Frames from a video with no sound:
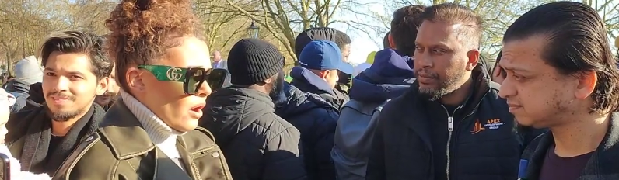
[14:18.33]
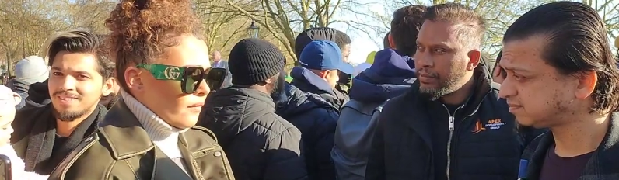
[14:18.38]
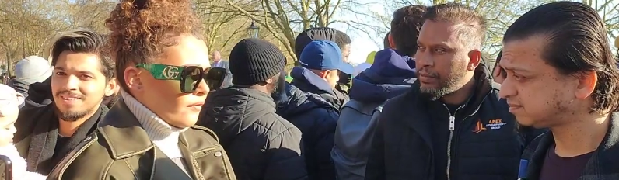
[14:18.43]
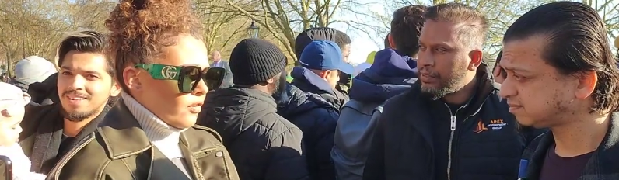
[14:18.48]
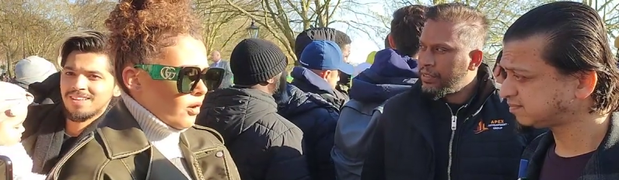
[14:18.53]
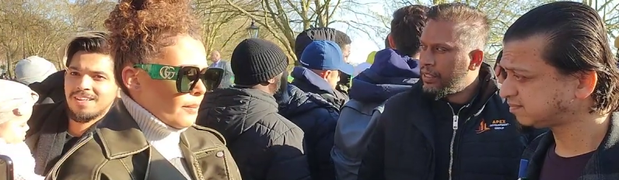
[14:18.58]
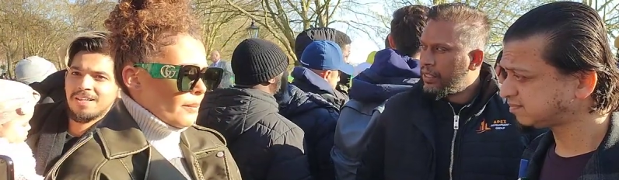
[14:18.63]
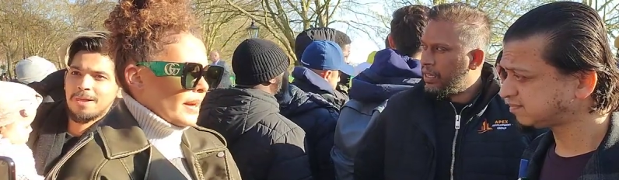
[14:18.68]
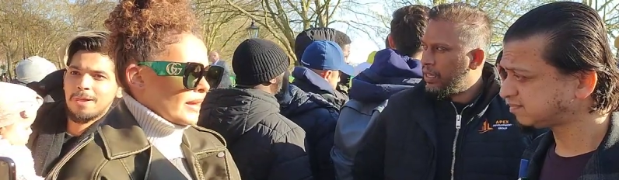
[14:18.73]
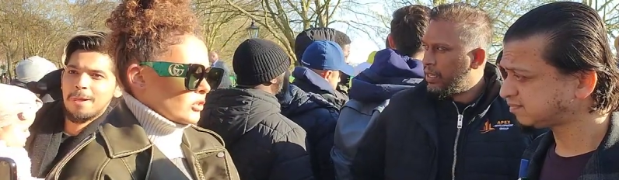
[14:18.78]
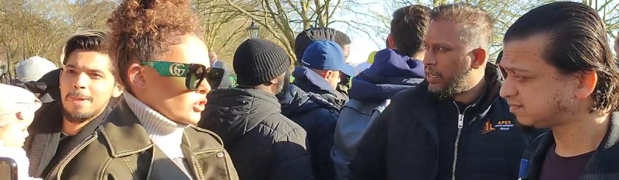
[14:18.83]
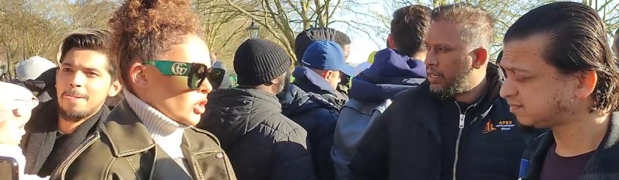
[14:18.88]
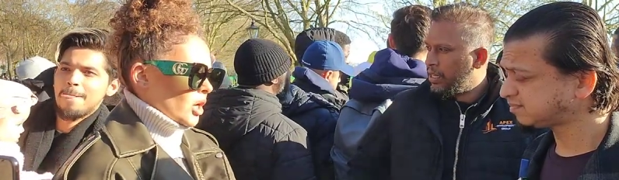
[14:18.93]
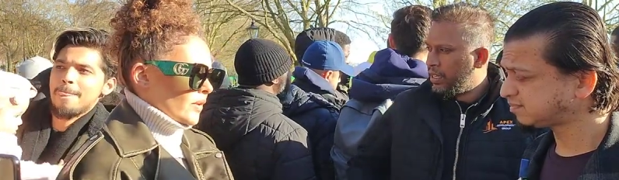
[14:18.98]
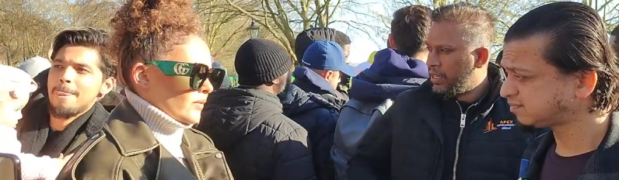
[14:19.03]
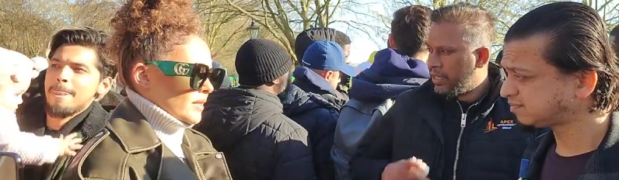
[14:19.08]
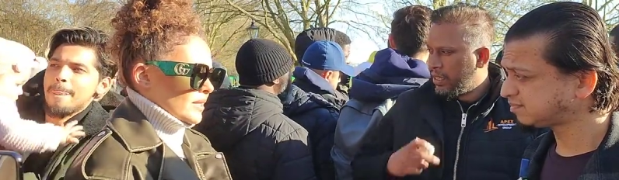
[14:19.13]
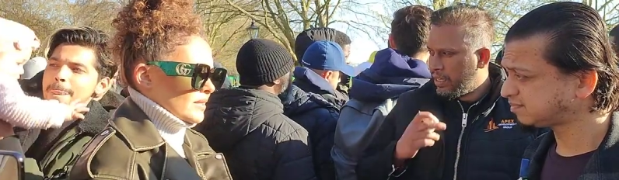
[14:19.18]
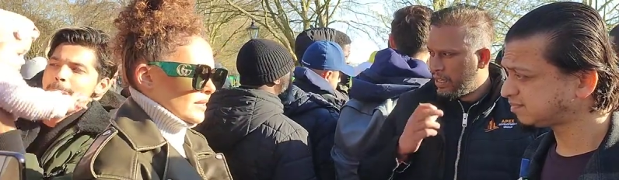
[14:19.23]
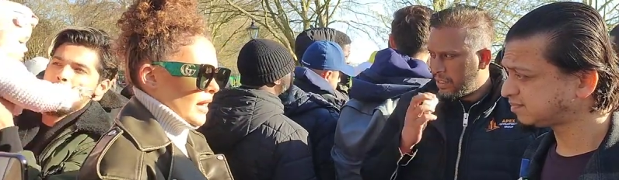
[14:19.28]
Speaker 1: for men to
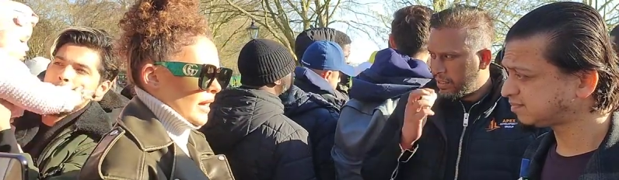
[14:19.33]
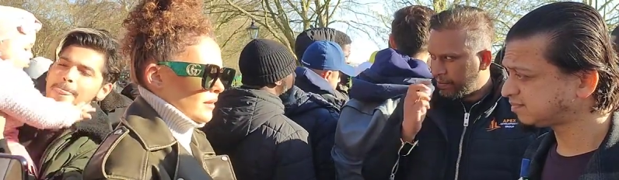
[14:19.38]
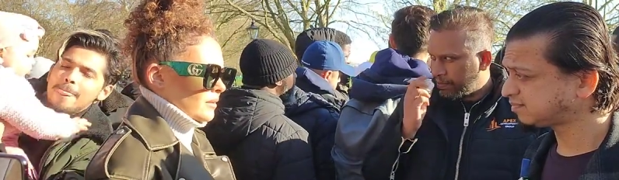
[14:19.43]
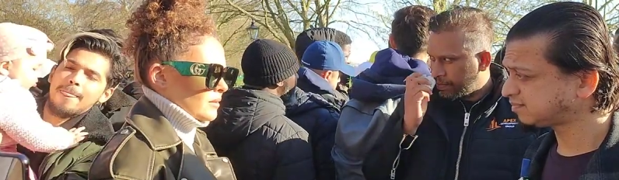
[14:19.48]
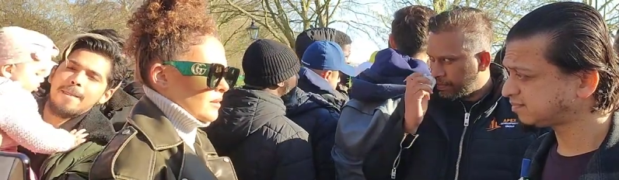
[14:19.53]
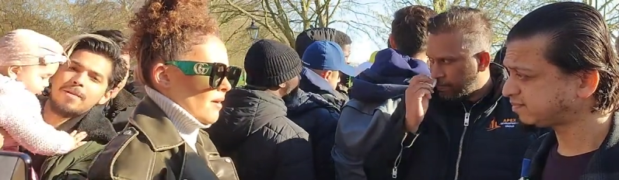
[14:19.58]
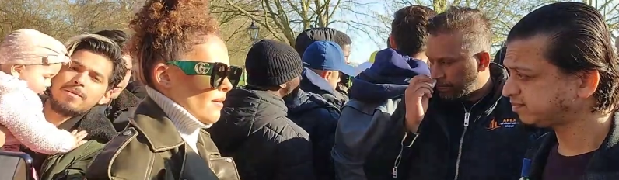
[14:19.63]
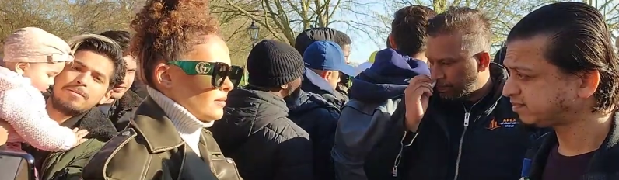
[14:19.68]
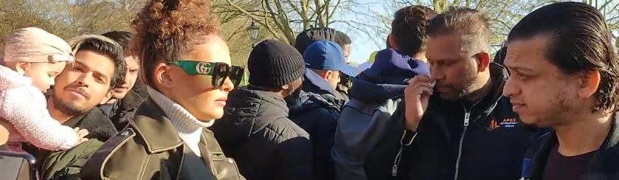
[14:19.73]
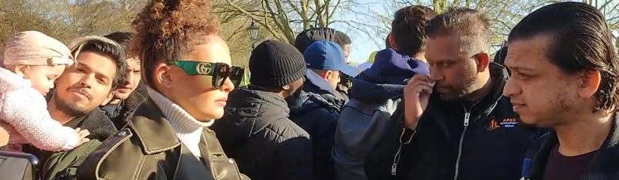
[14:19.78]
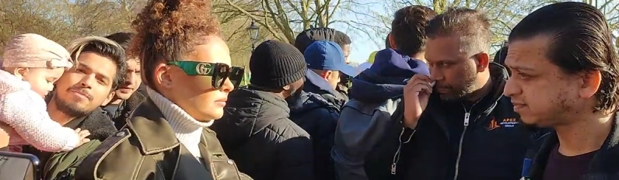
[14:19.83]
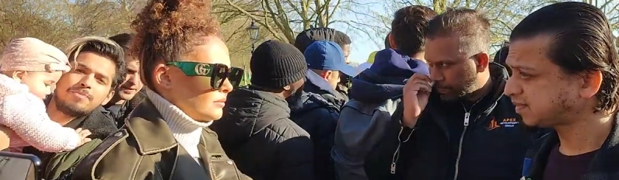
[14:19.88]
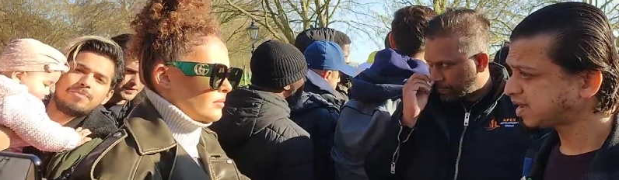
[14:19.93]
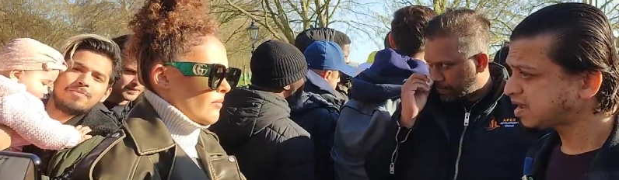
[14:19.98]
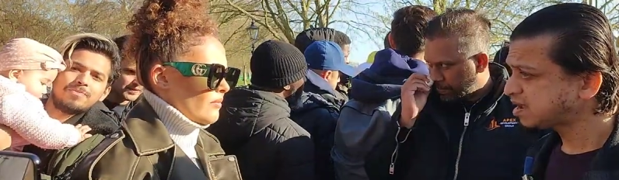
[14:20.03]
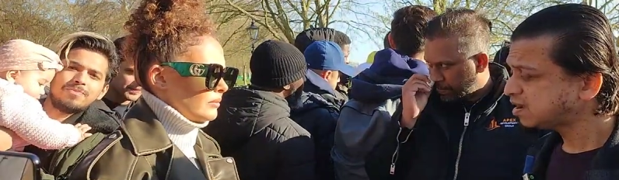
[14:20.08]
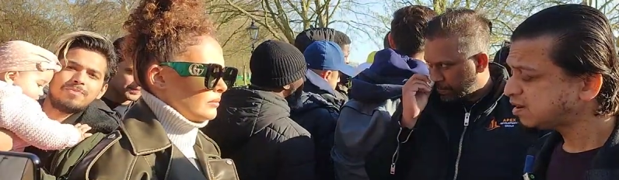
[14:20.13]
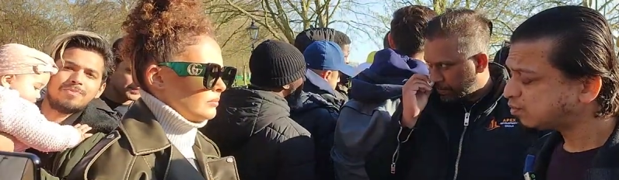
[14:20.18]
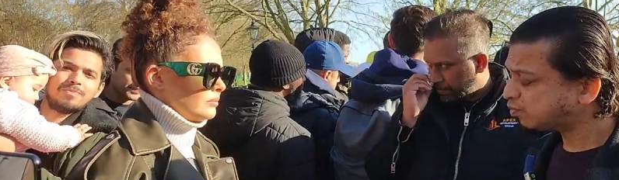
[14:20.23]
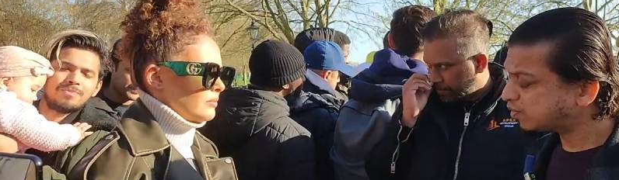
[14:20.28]
understand.
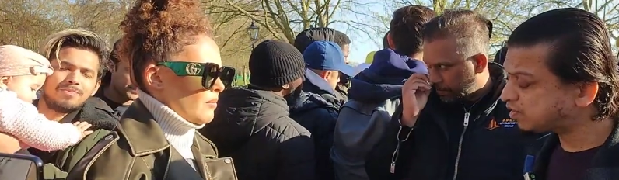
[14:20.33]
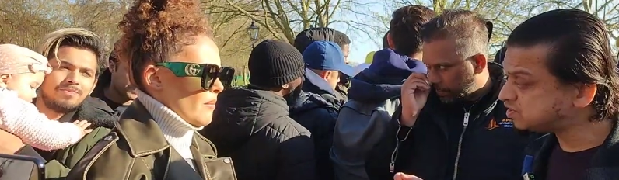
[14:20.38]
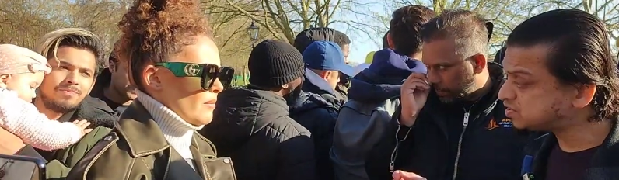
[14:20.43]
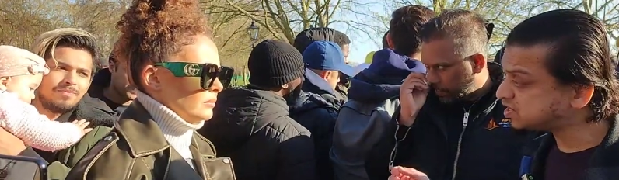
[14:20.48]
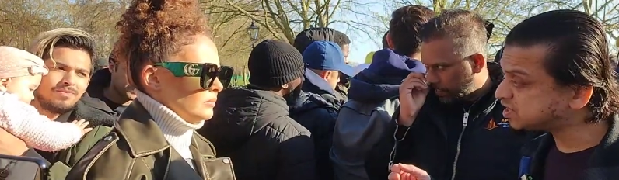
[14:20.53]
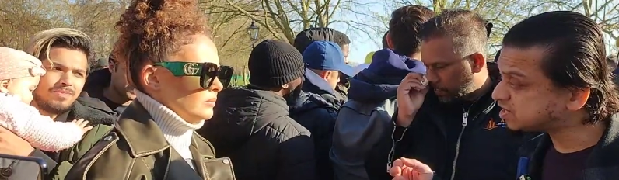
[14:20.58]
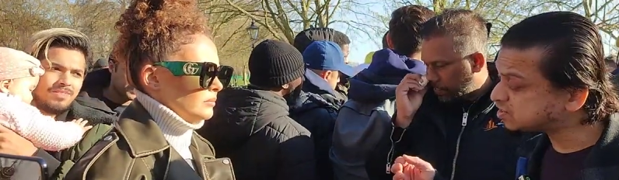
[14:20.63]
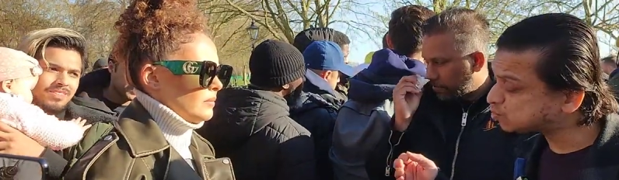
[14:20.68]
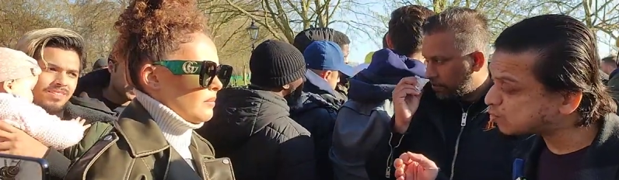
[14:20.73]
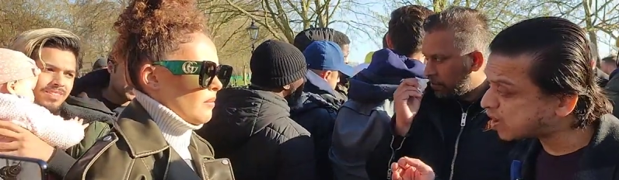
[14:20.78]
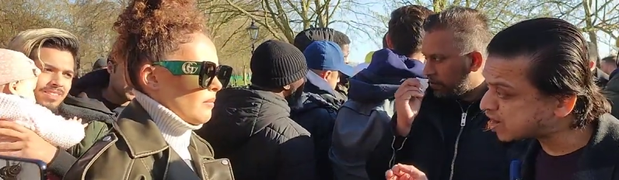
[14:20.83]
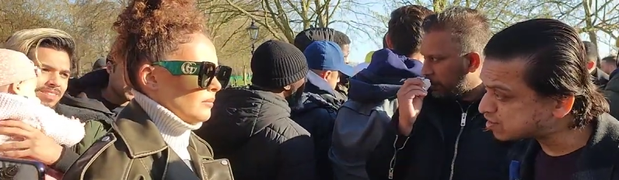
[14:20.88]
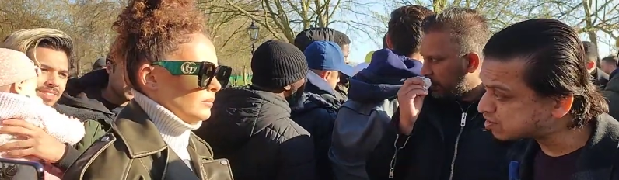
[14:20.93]
When you say there's one